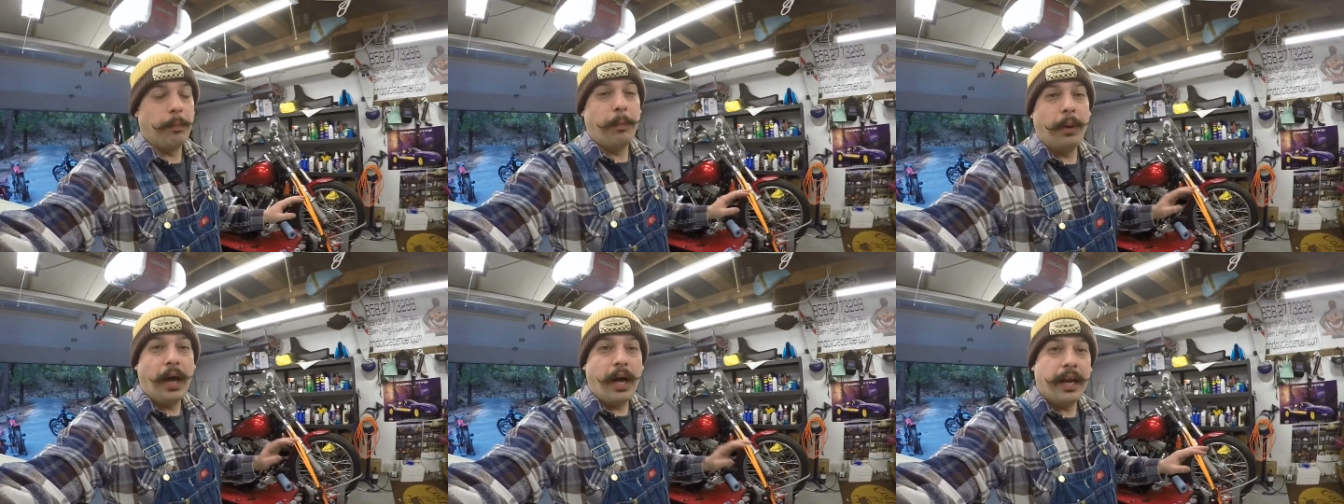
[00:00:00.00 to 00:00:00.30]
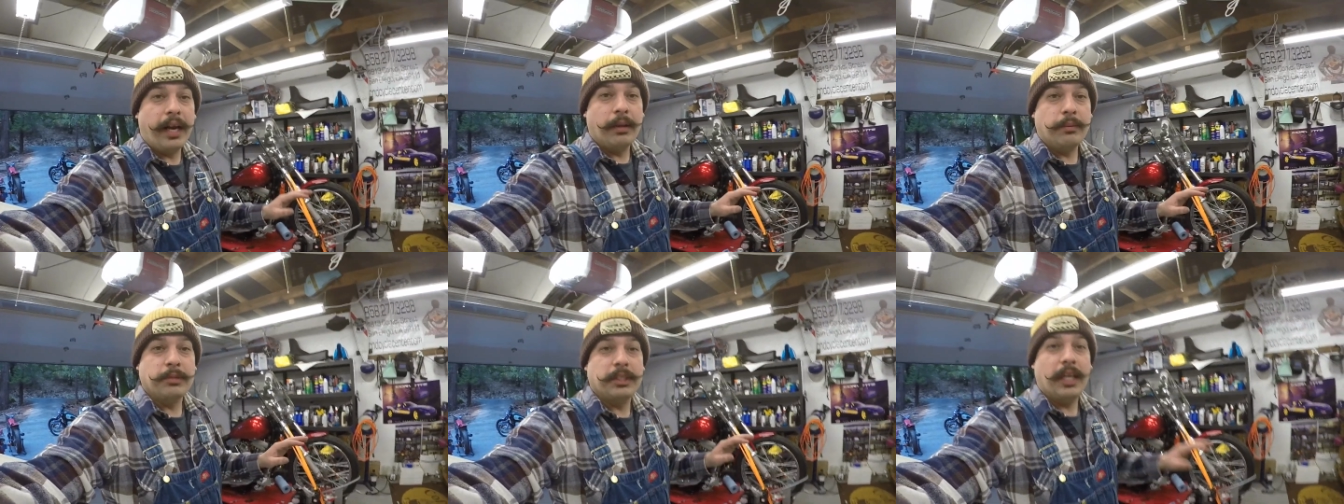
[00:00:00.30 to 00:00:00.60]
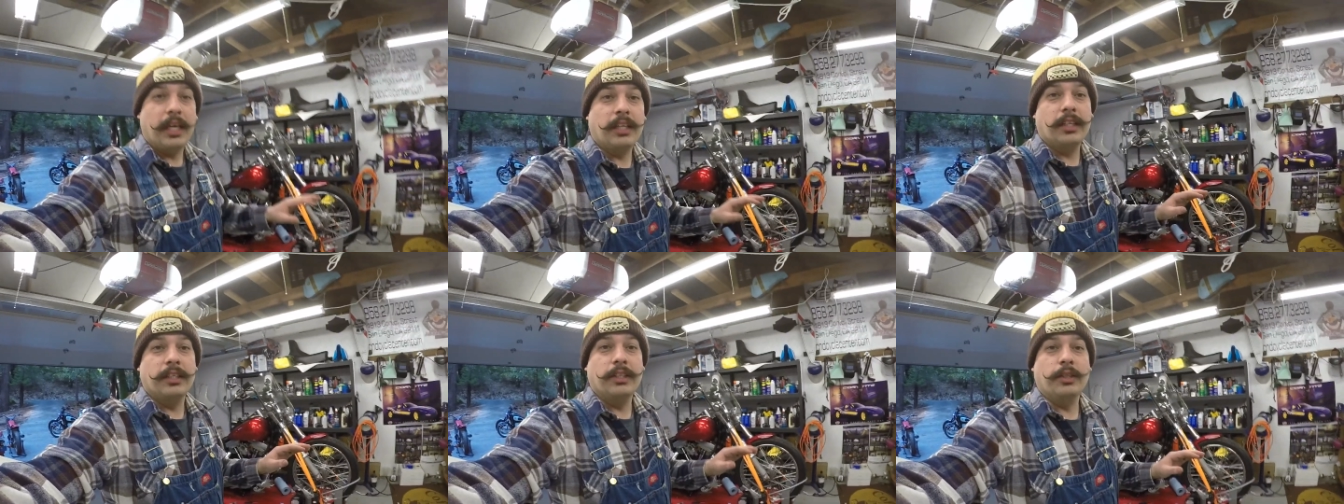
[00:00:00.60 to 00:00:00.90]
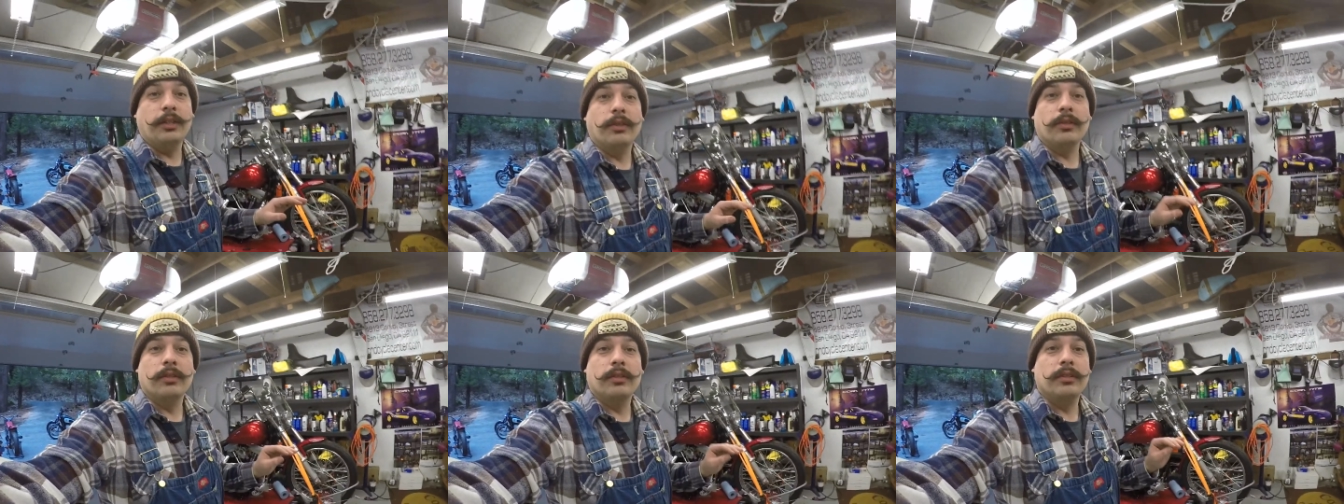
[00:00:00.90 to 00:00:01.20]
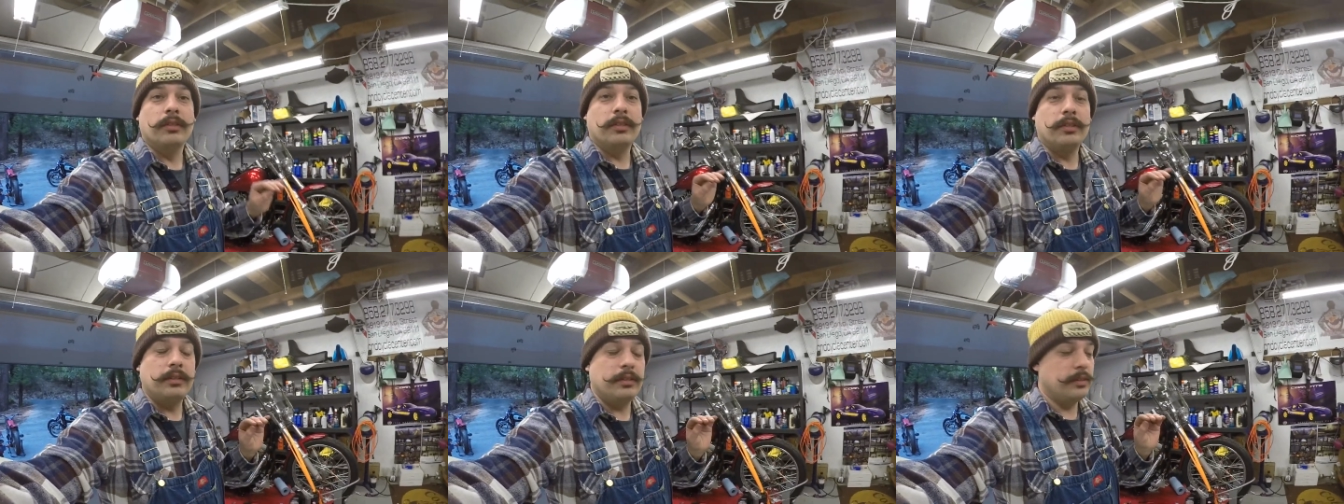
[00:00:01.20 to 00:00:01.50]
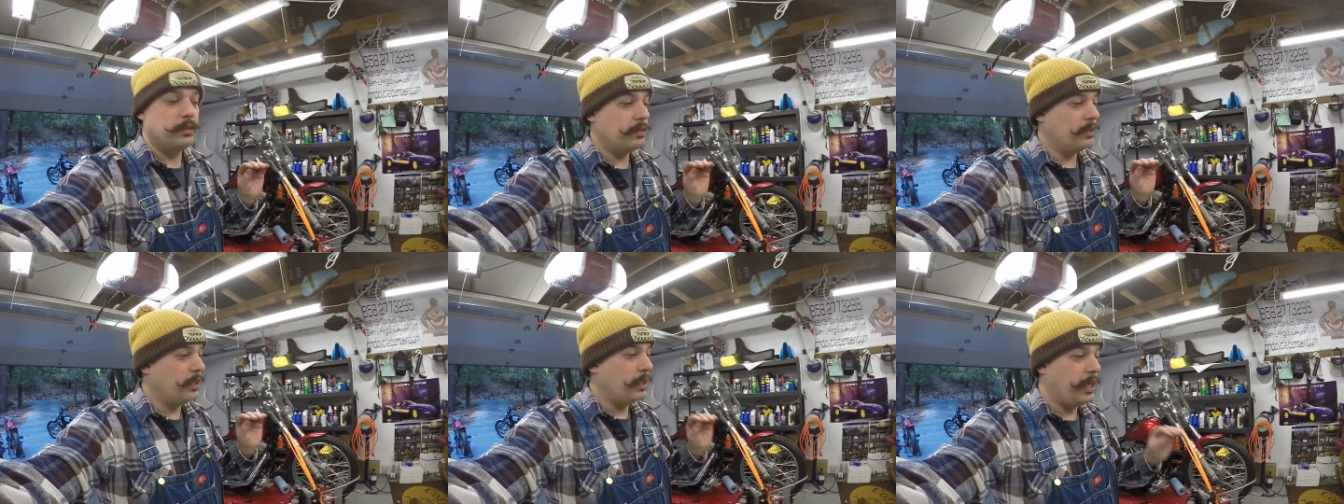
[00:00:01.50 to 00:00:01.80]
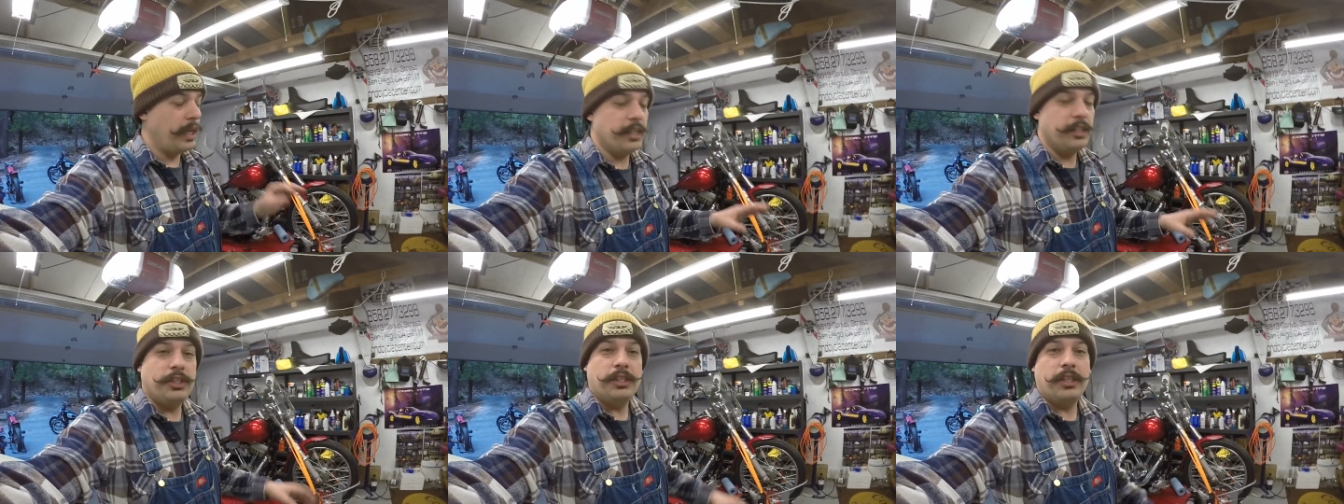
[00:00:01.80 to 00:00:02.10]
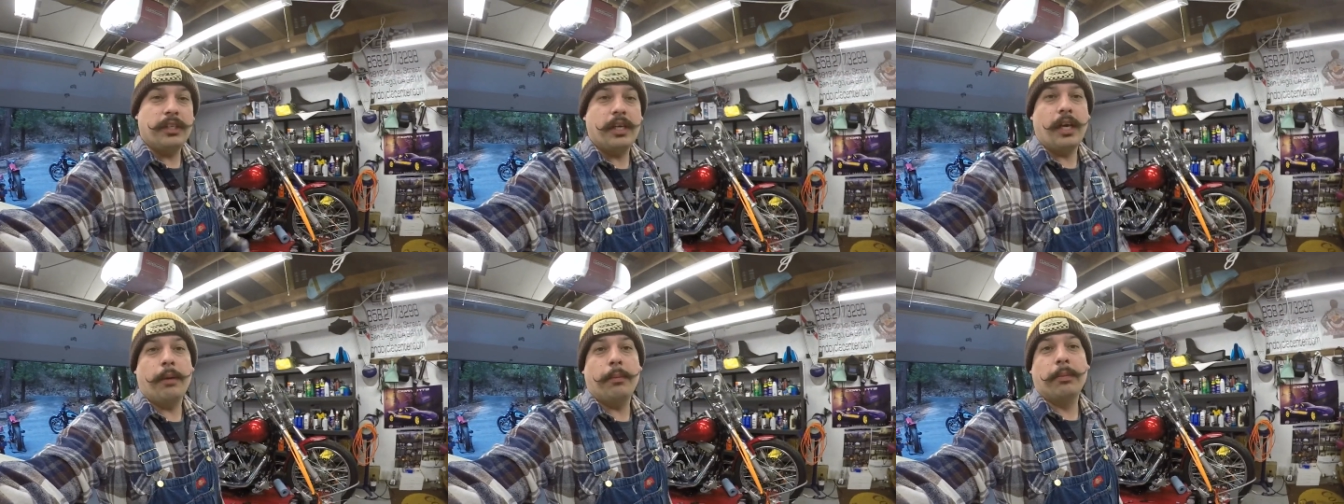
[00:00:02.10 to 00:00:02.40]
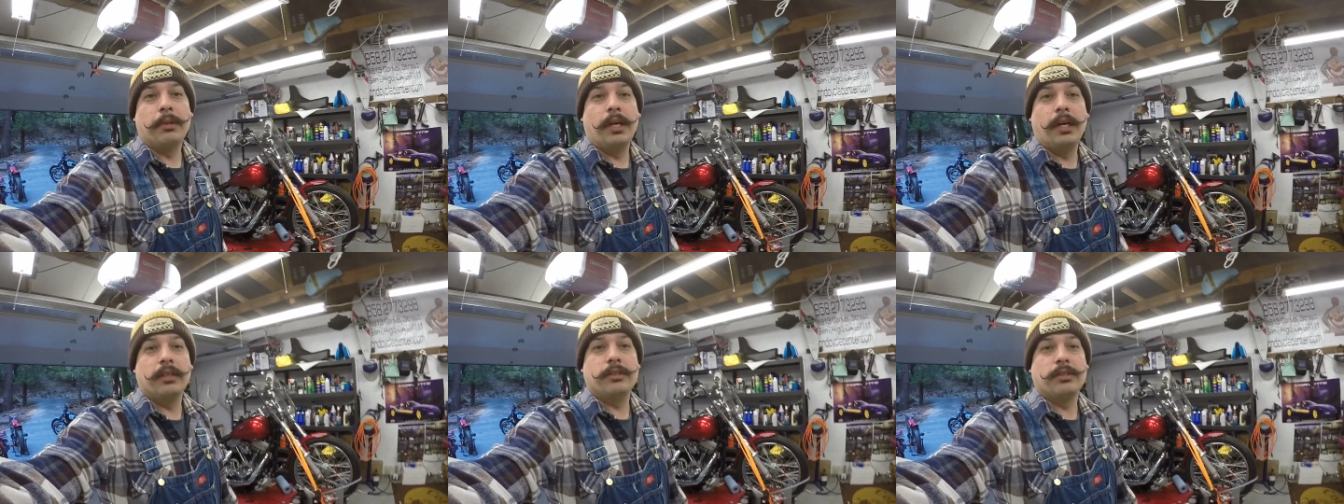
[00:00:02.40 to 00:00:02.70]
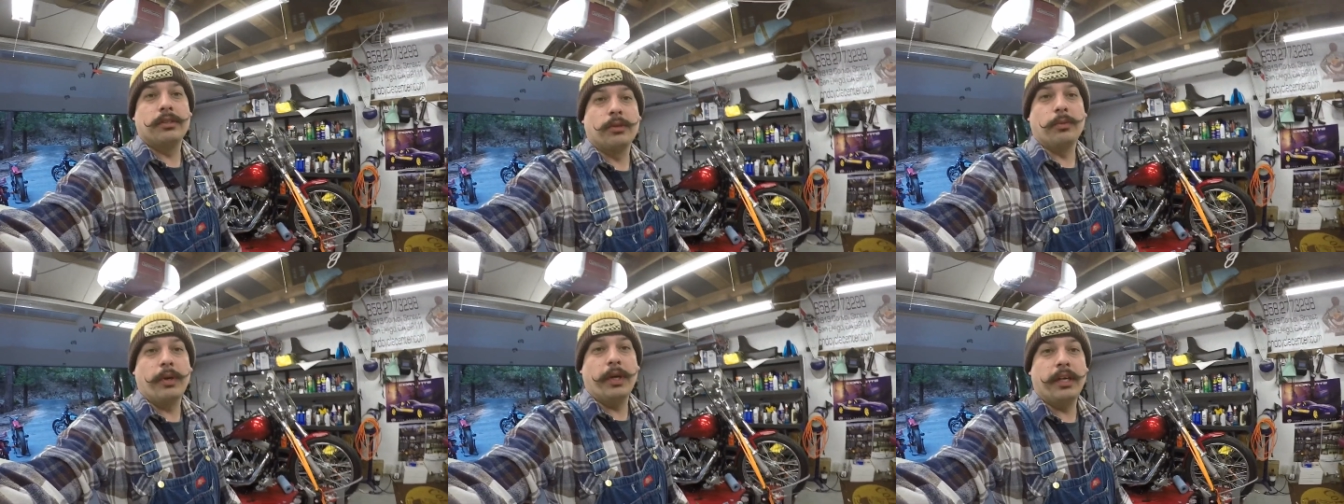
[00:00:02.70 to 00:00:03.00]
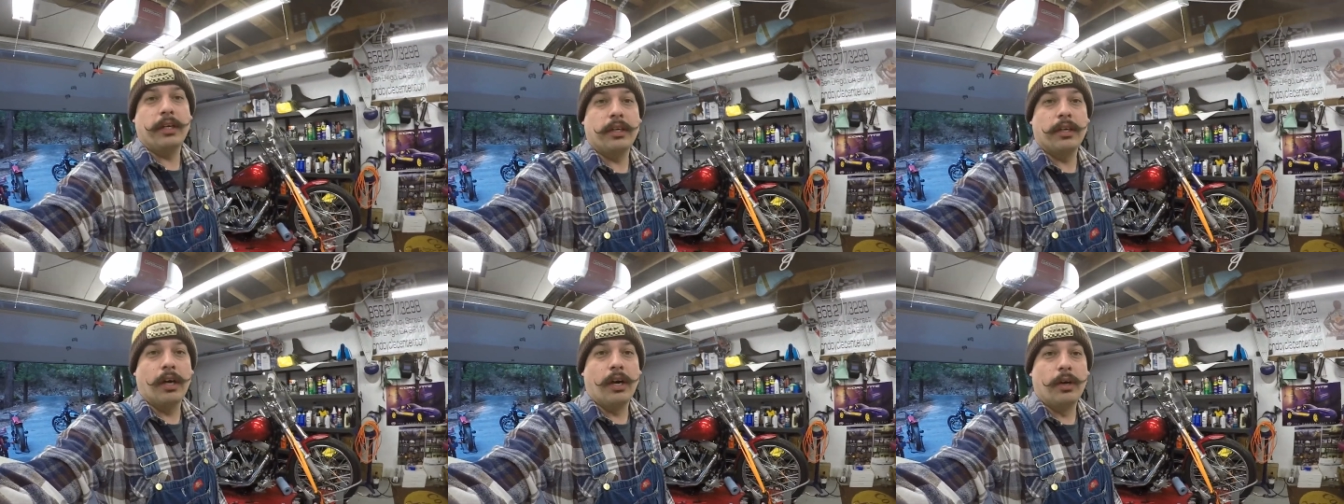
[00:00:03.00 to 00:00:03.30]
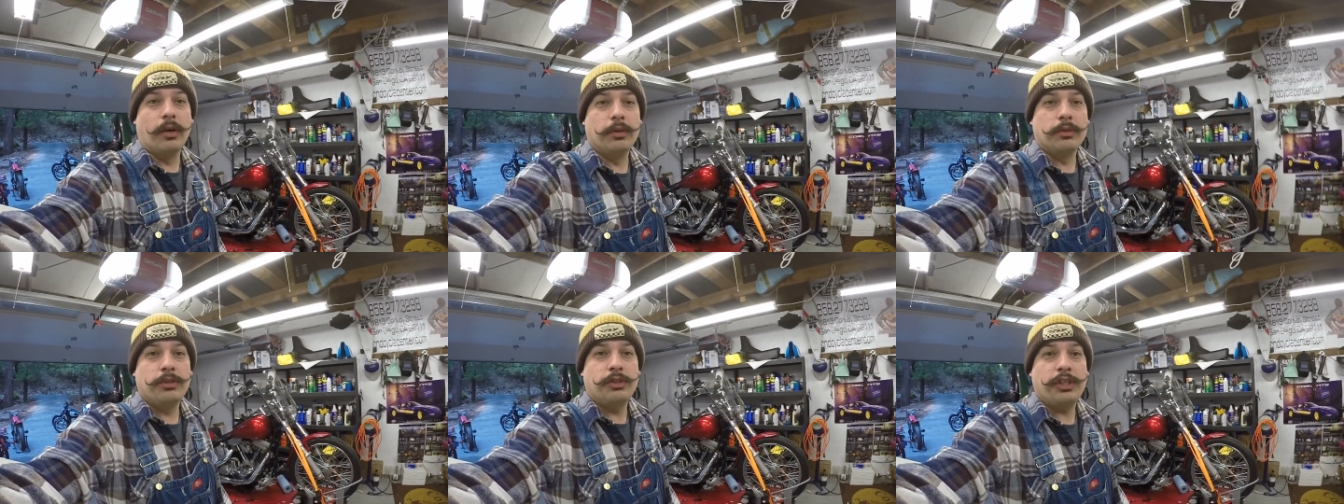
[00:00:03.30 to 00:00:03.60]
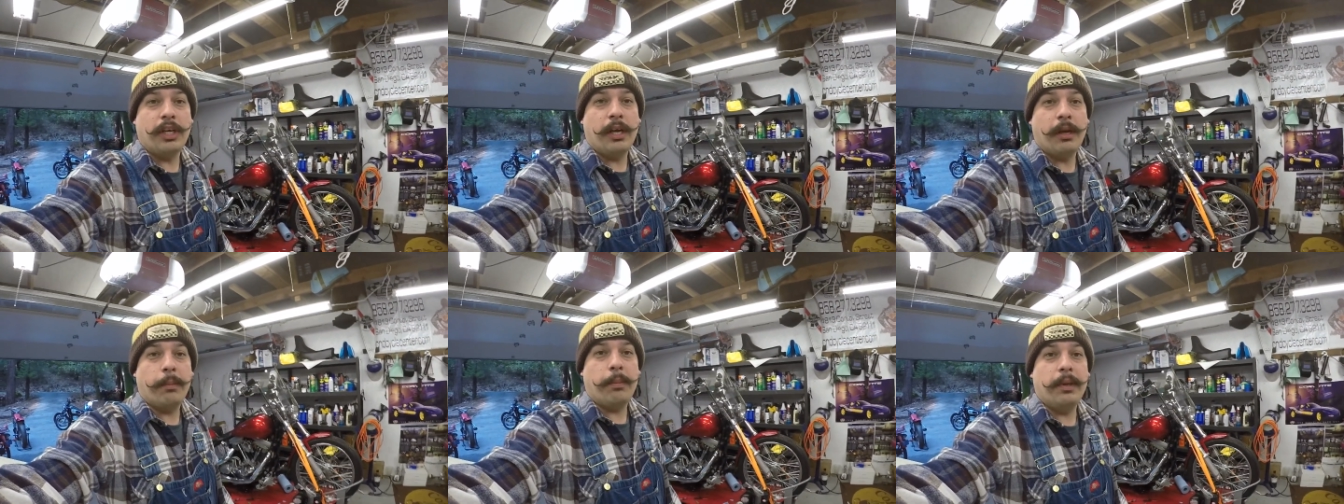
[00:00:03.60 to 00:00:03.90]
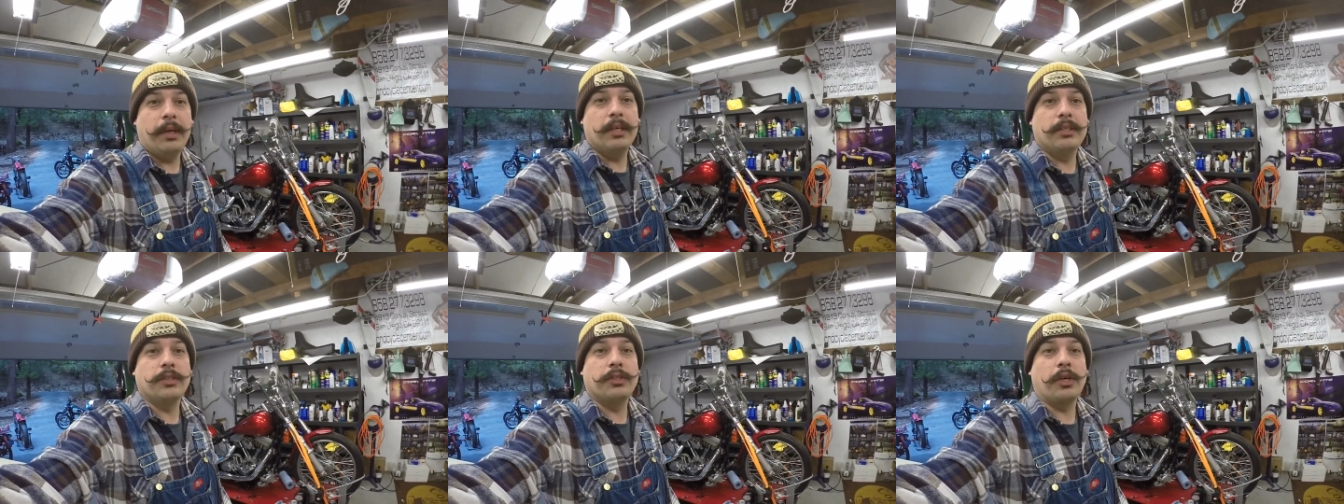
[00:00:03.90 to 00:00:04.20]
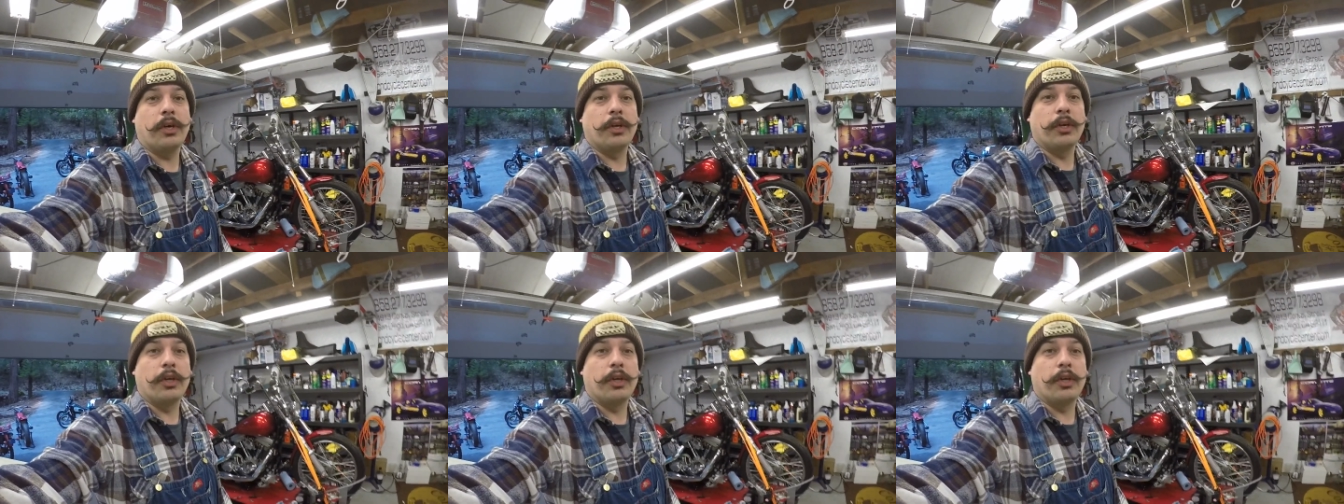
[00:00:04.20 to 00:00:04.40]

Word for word: But I'm telling you, NGK plugs are the way to go. Champions are